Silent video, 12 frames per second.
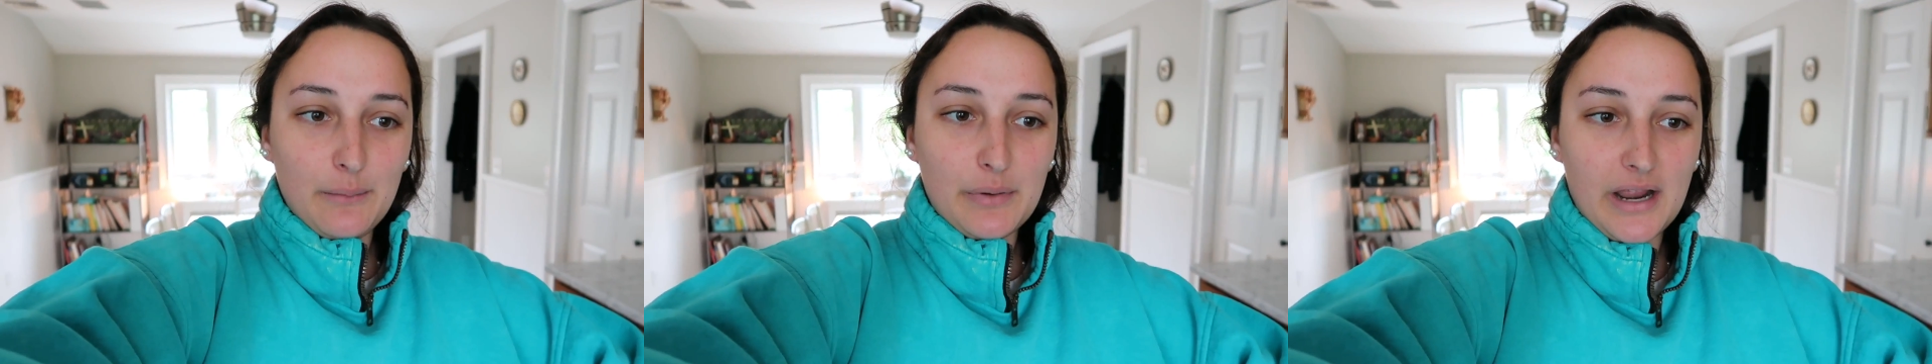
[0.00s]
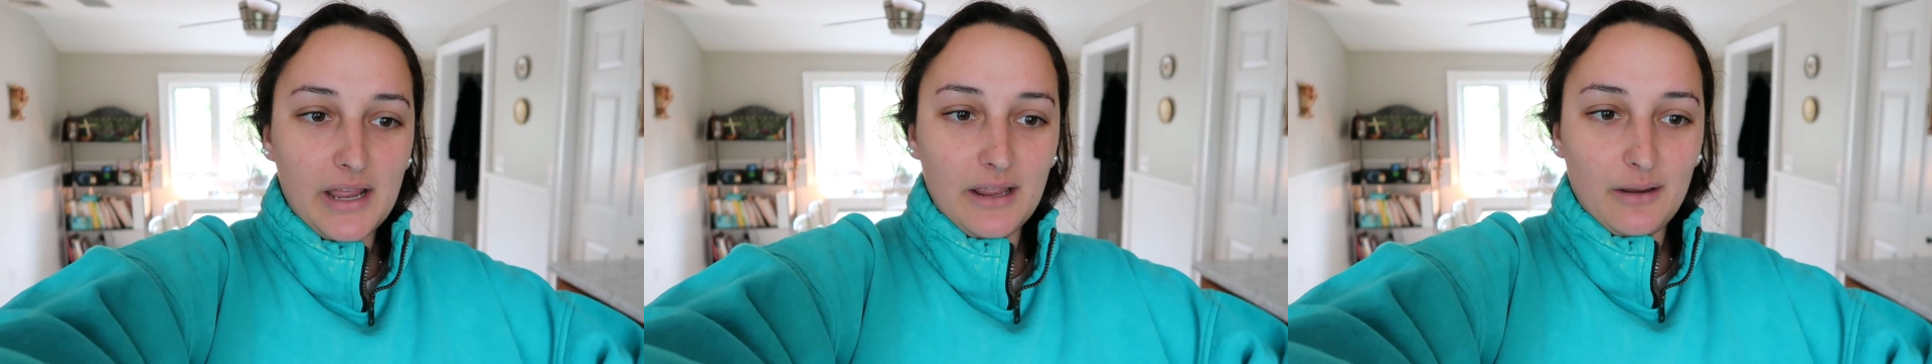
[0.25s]

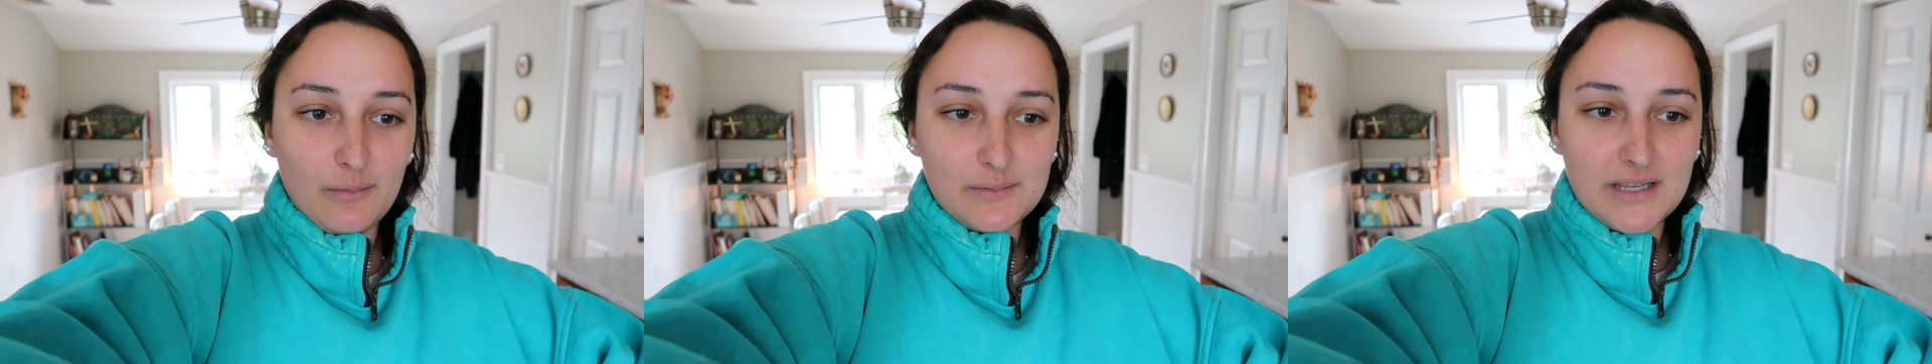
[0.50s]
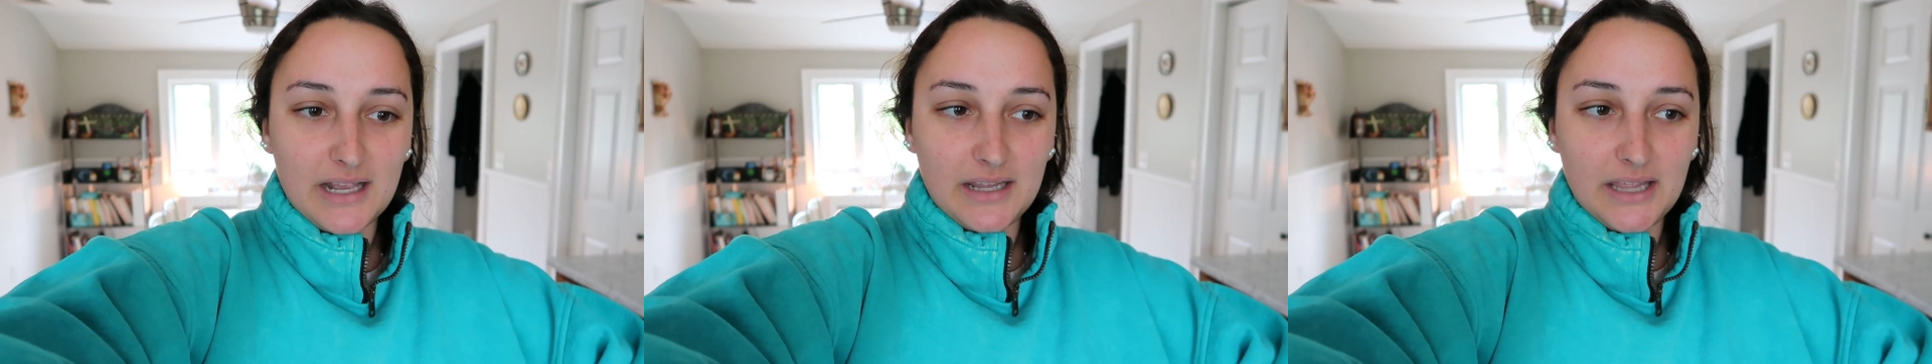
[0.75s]
But I
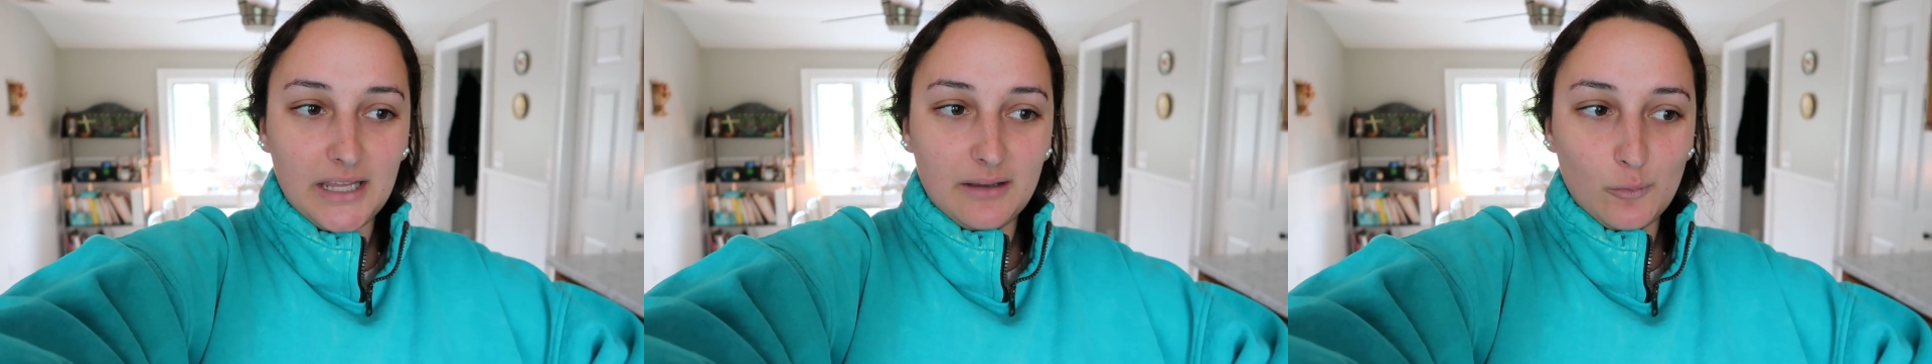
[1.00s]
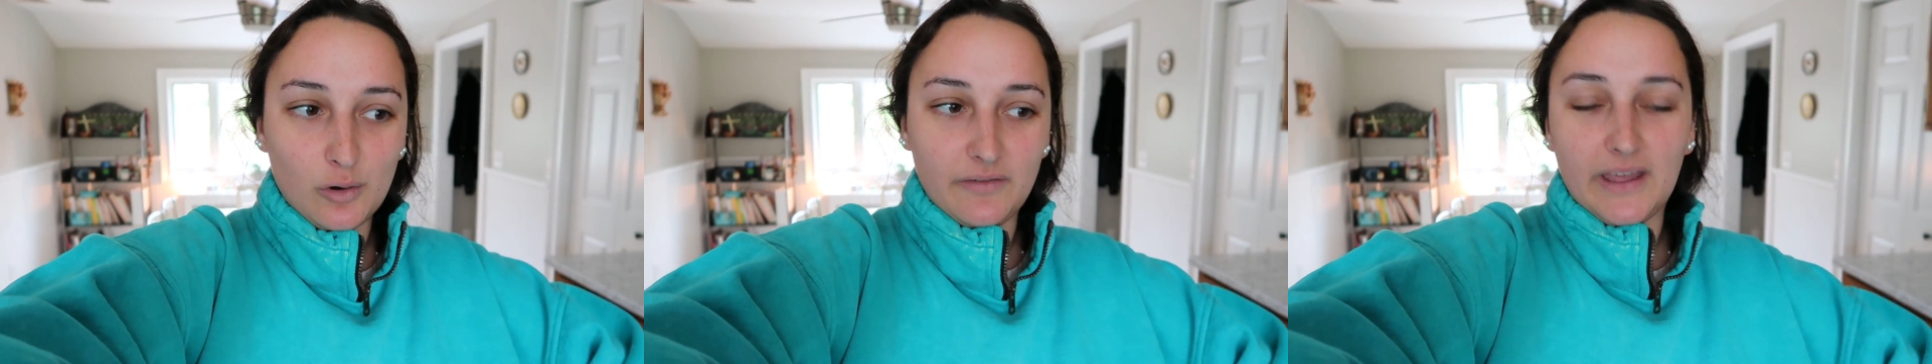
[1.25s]
was kind of
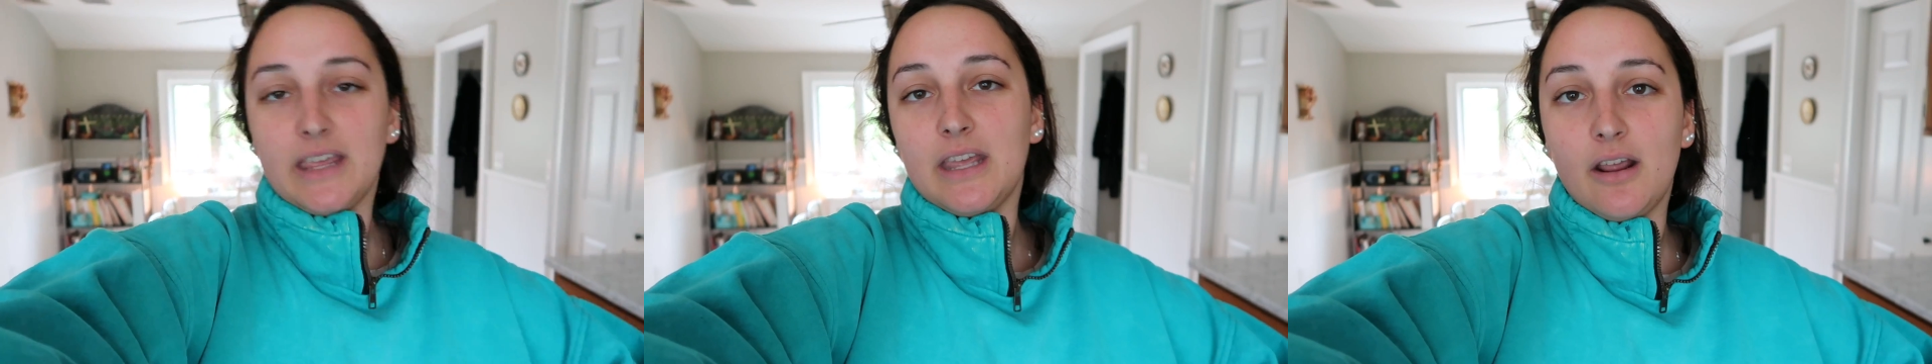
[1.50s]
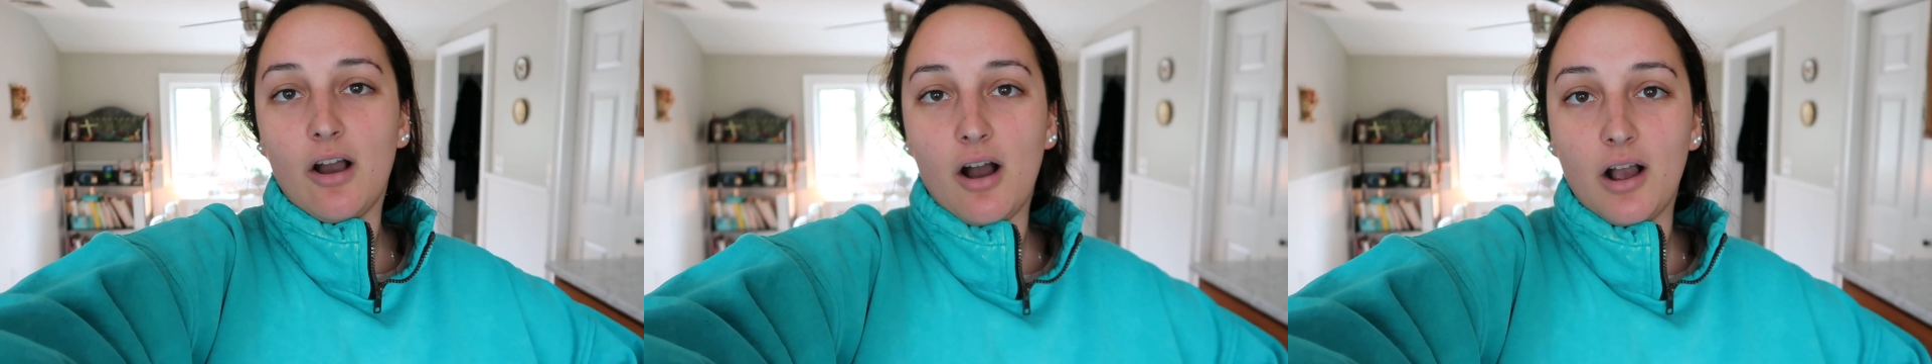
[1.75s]
thinking more of like
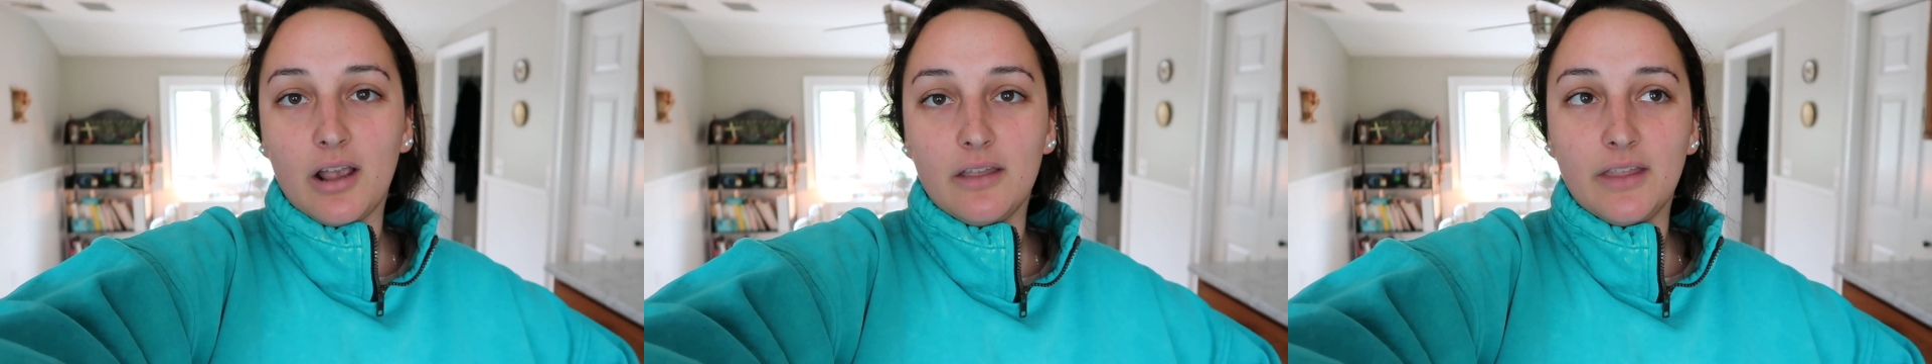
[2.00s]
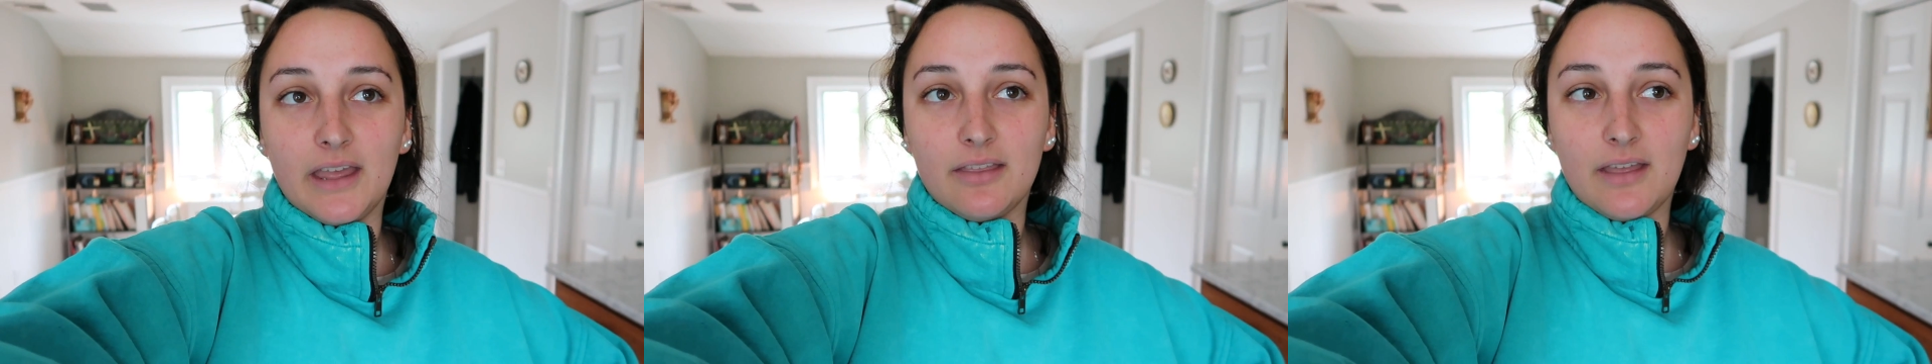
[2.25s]
Kitty Hawk
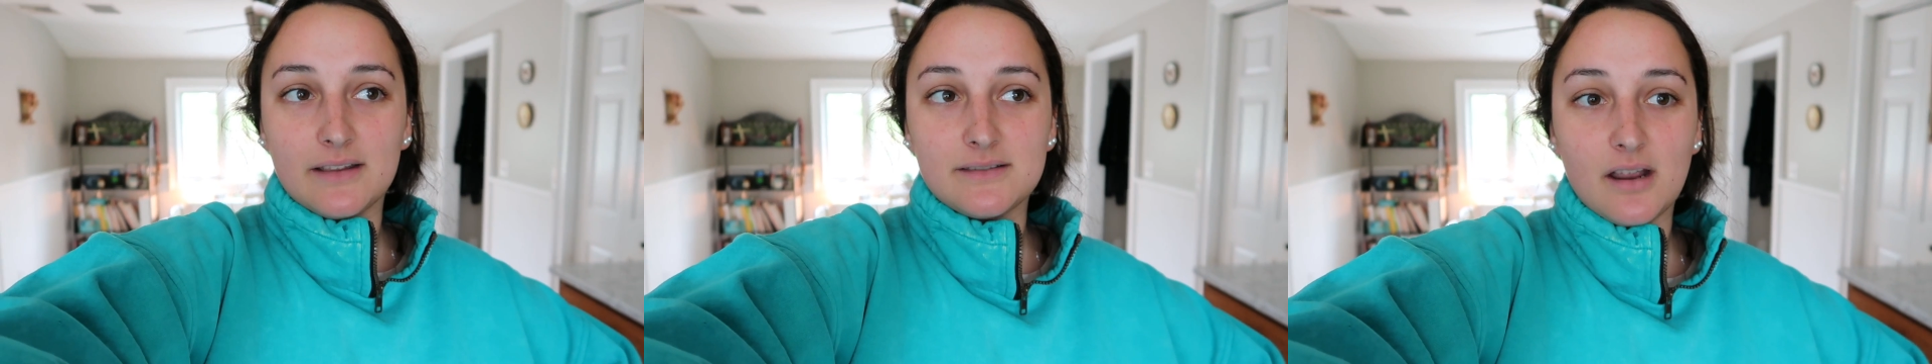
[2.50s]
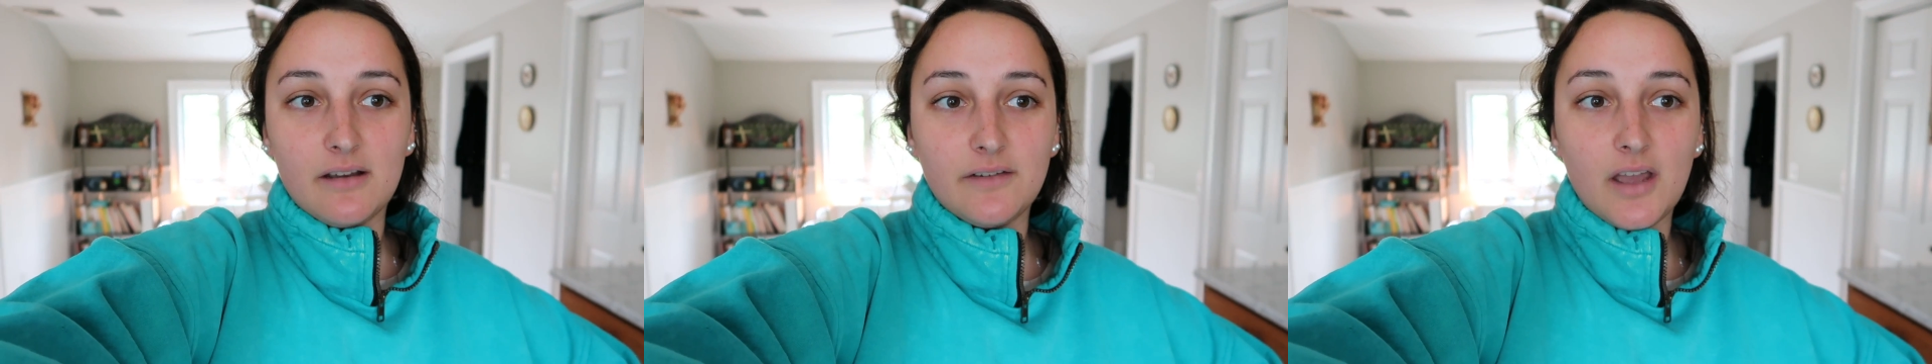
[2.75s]
and like that
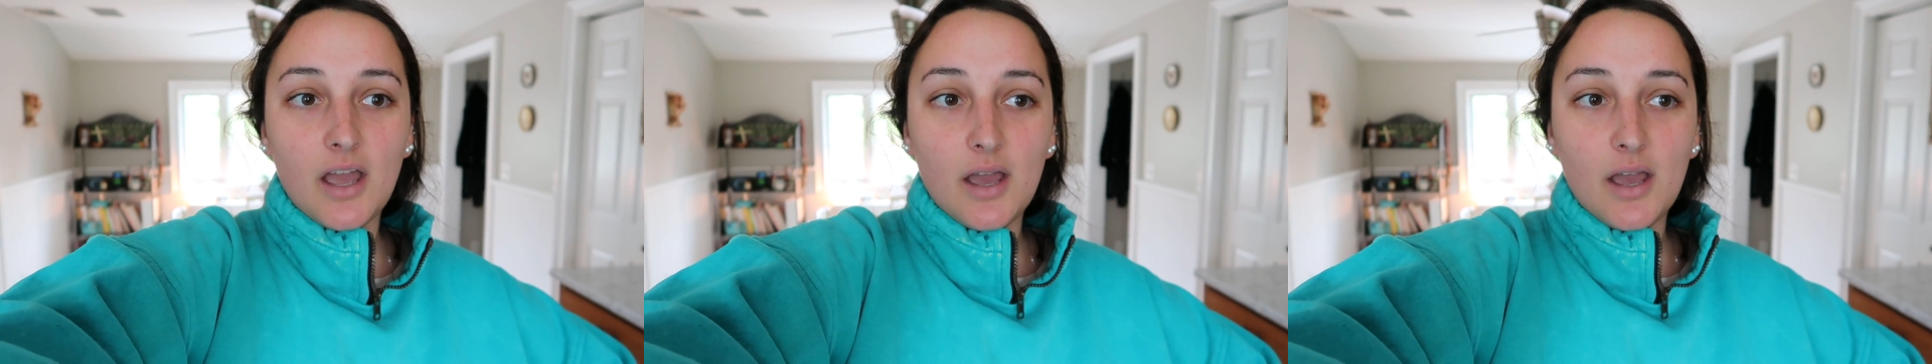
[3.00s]
stuff